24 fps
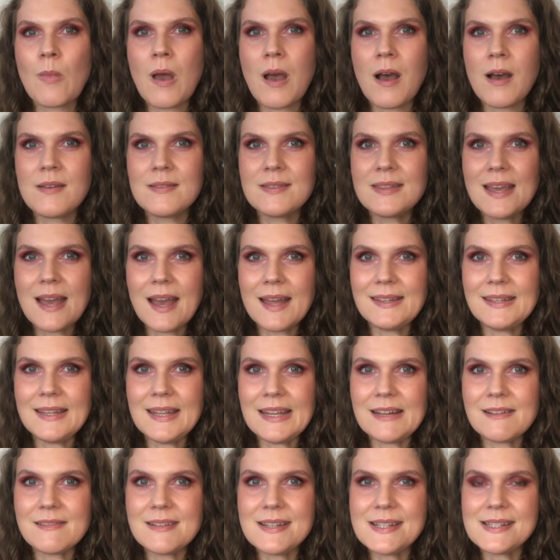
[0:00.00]
The
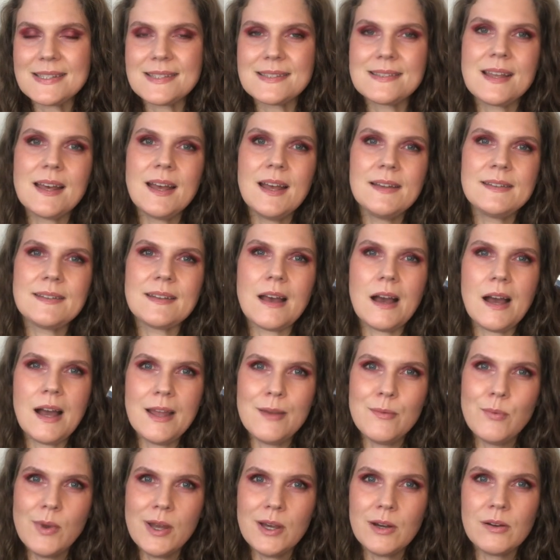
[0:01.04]
idea is that I
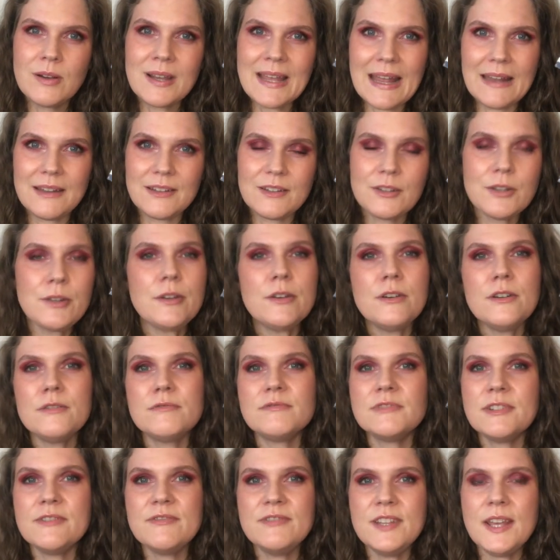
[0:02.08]
will get to
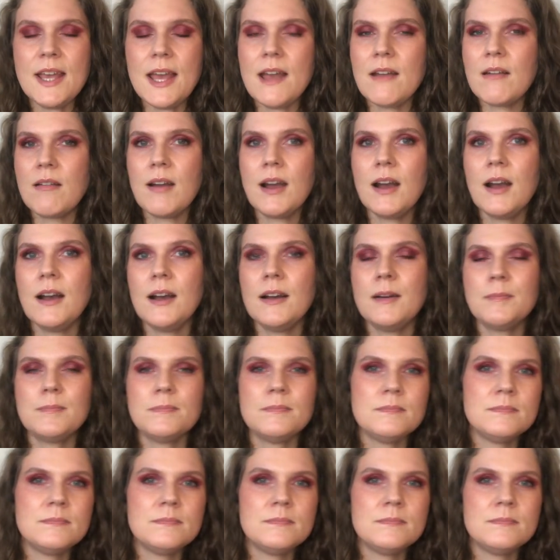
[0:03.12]
Riviera